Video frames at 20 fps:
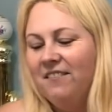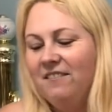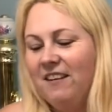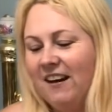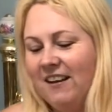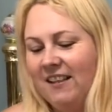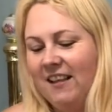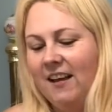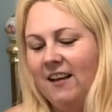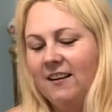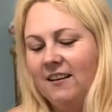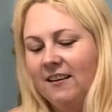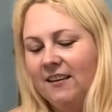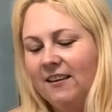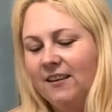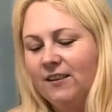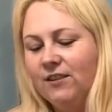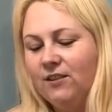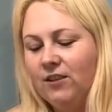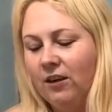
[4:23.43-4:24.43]
Right then,
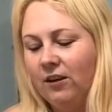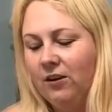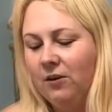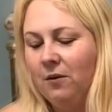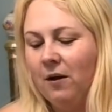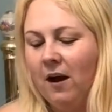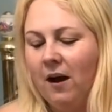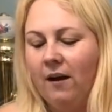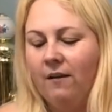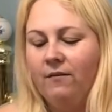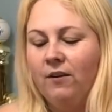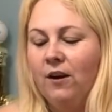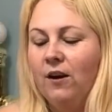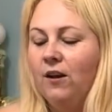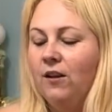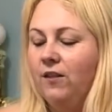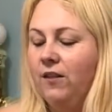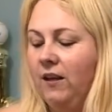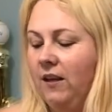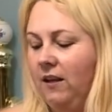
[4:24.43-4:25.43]
so you have
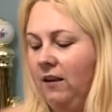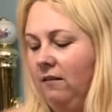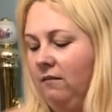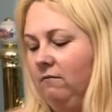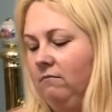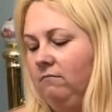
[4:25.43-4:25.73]
the